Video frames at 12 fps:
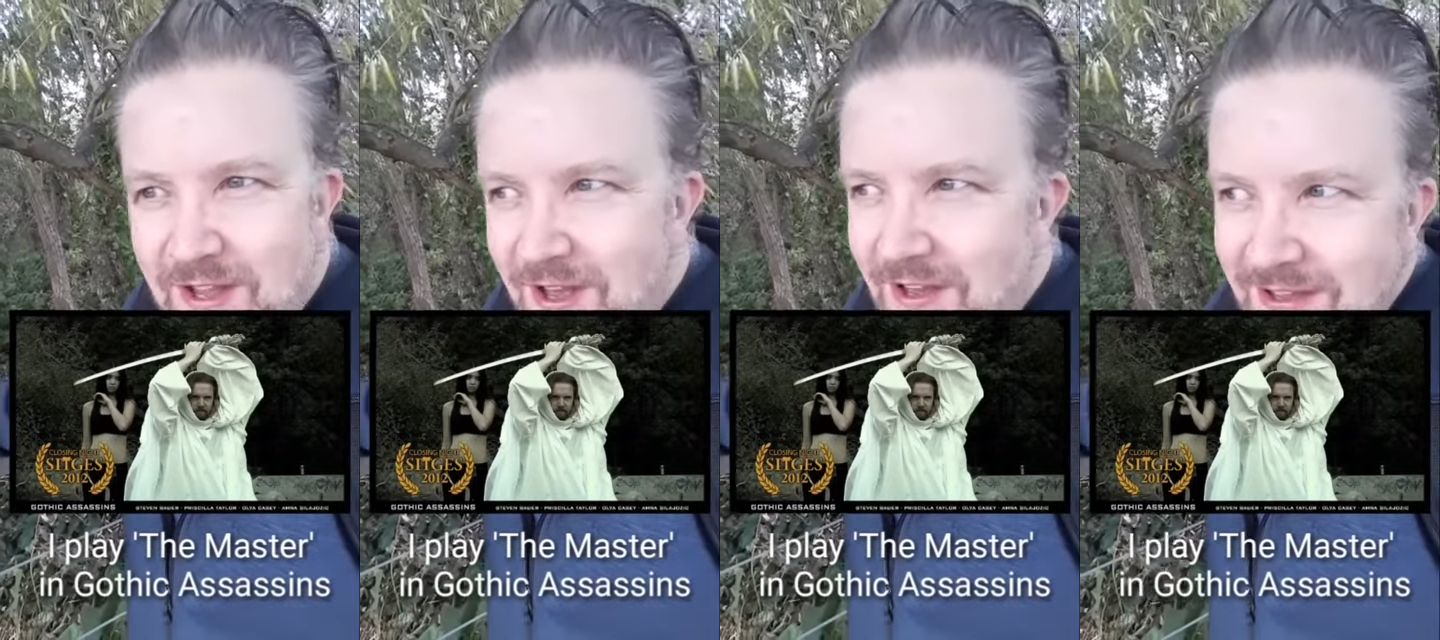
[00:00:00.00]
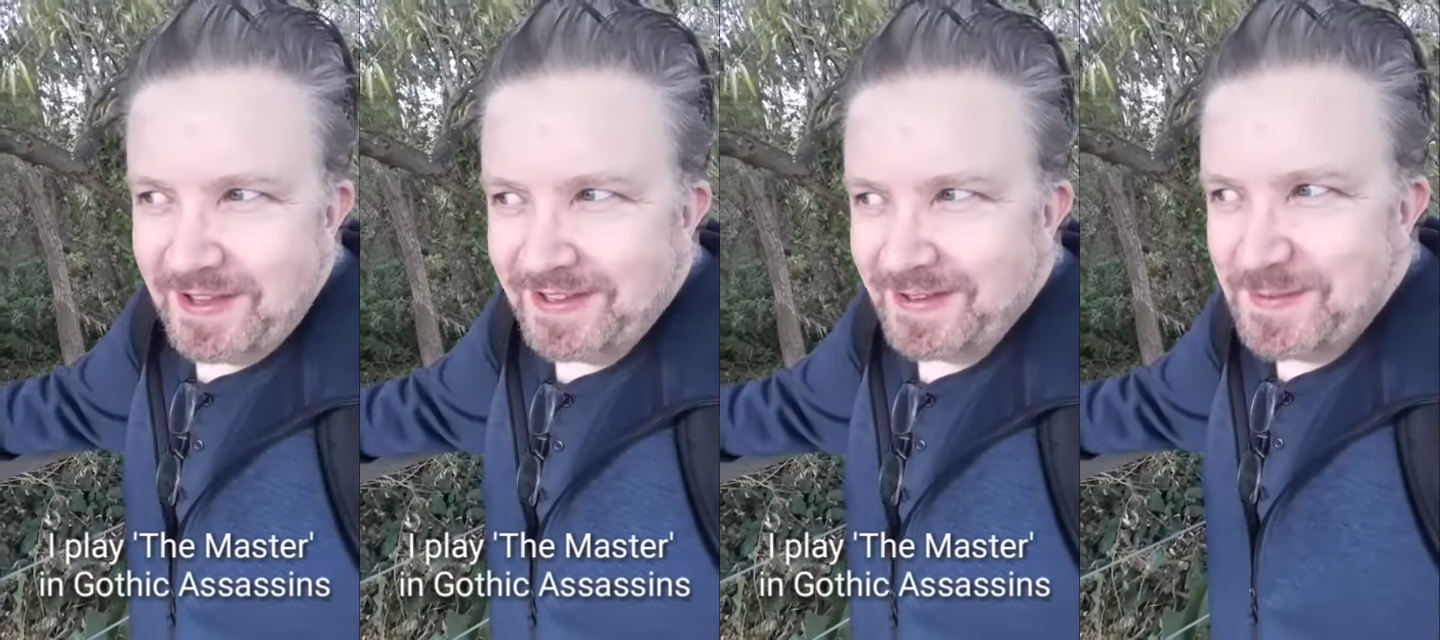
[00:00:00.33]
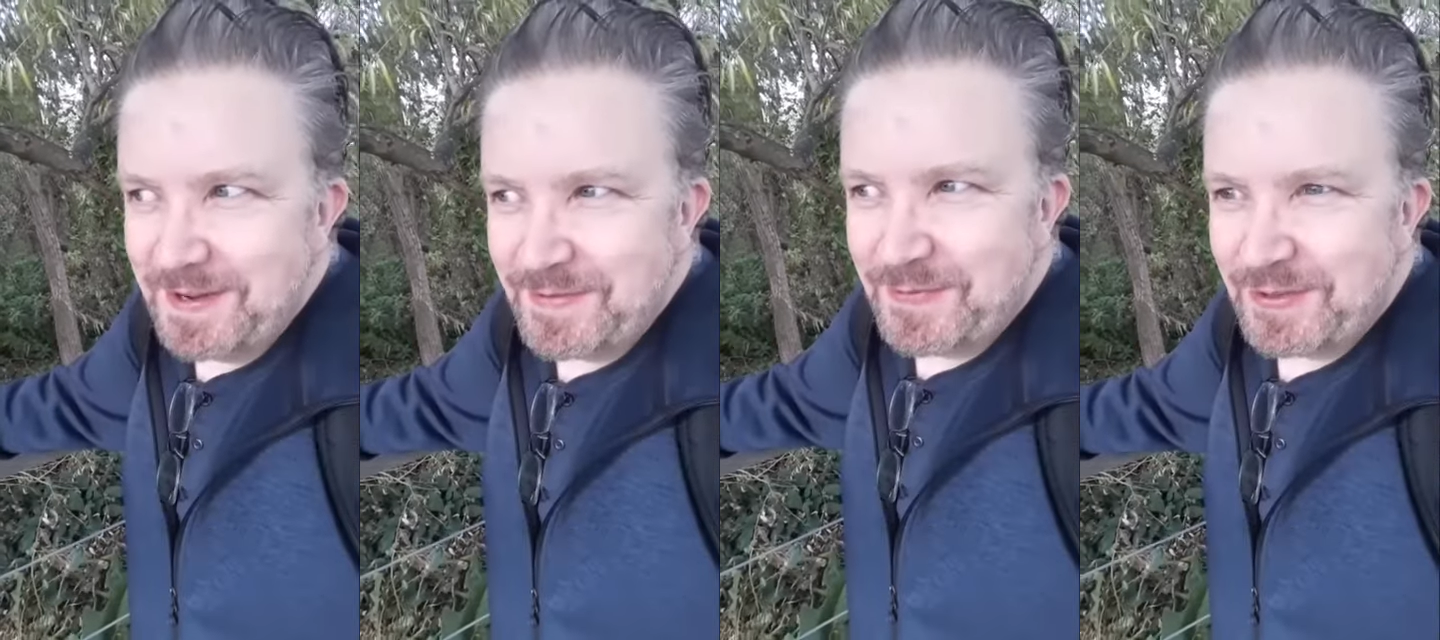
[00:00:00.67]
"Hi, I'm
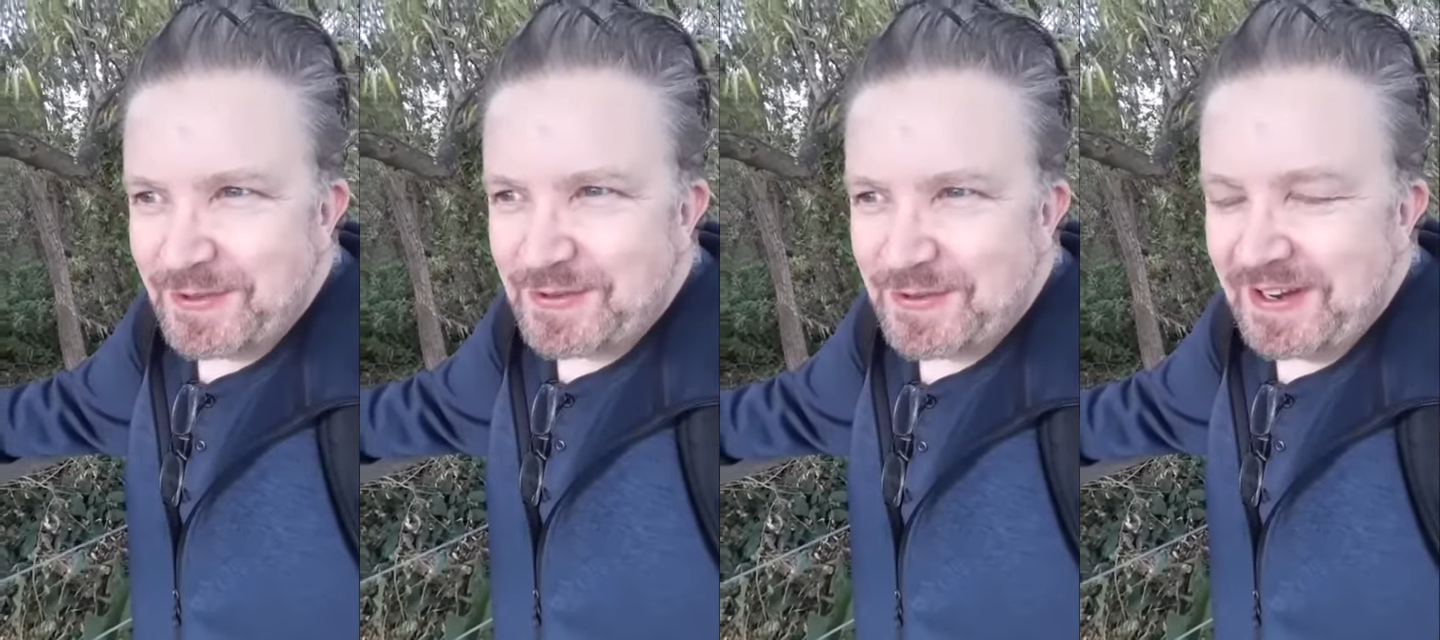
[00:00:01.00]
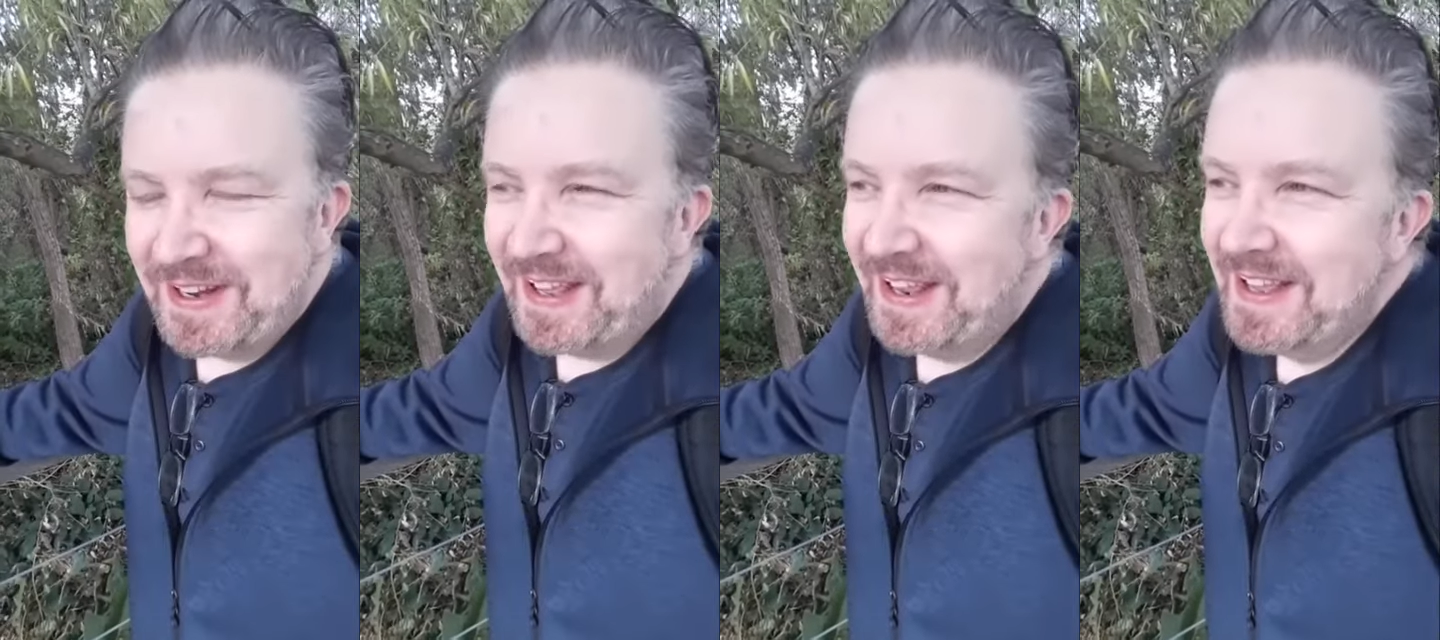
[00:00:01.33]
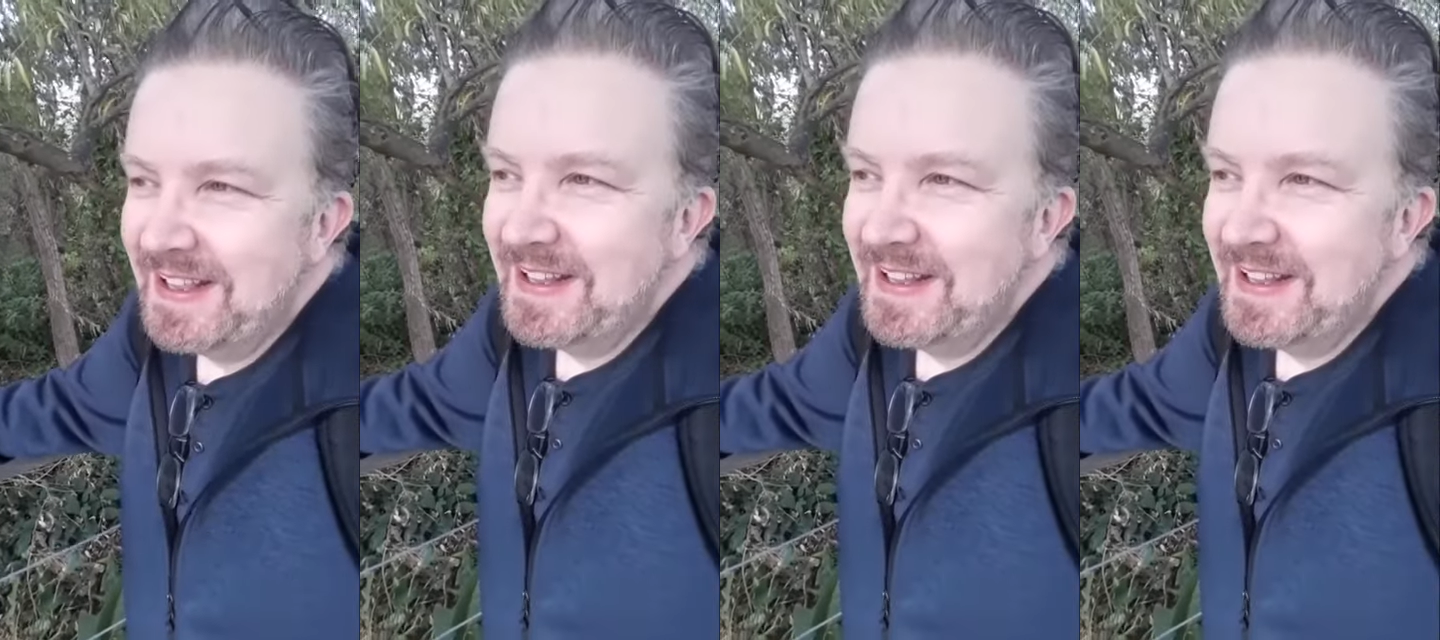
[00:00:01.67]
here for the screening."